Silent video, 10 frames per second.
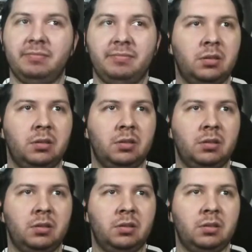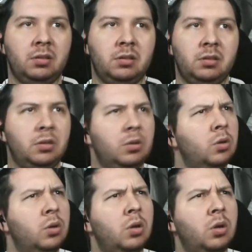
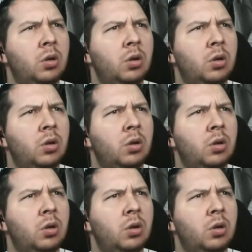Nobody speaks.